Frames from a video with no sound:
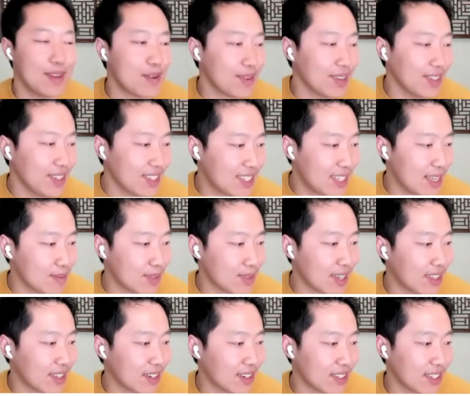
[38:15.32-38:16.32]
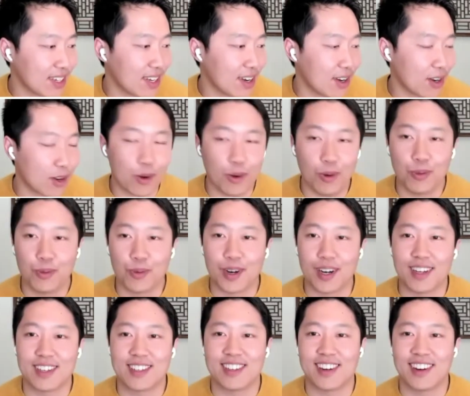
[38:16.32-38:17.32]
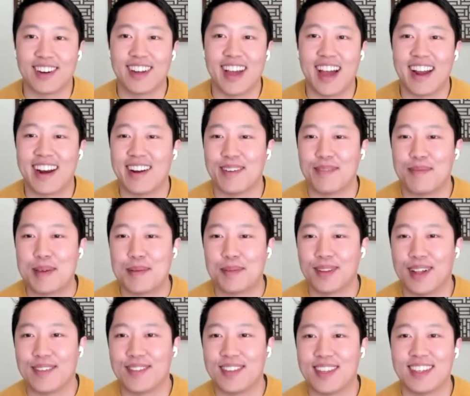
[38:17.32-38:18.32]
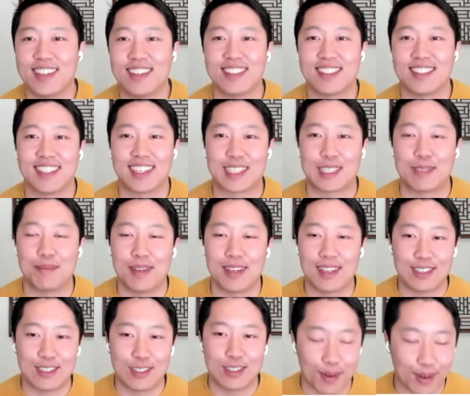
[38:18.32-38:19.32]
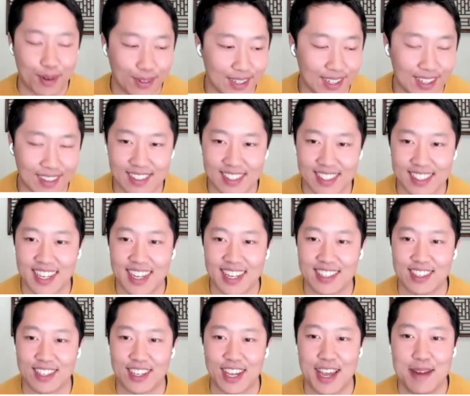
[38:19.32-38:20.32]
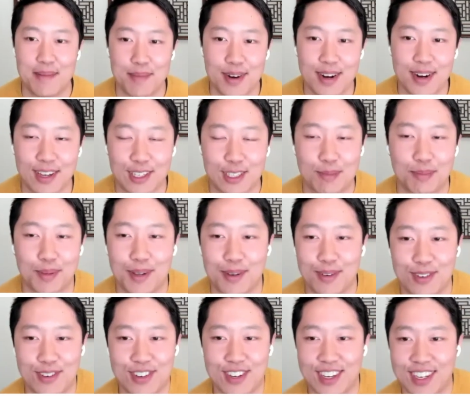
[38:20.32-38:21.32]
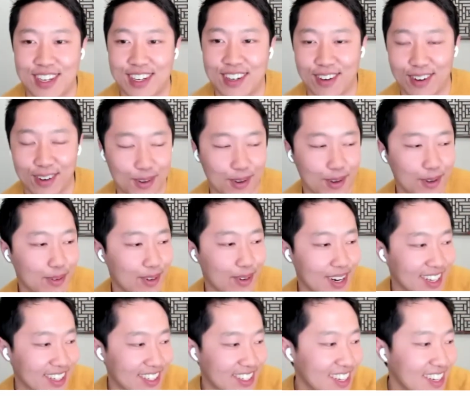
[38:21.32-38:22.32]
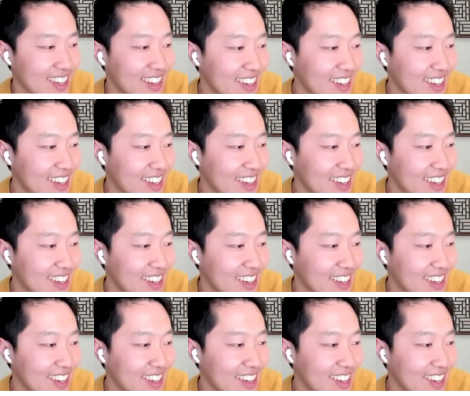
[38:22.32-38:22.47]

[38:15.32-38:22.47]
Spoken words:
really seems like there's a gold rush, or I don't know, people love to use like speak in superlatives and say it's a Cambrian explosion or a gold rush.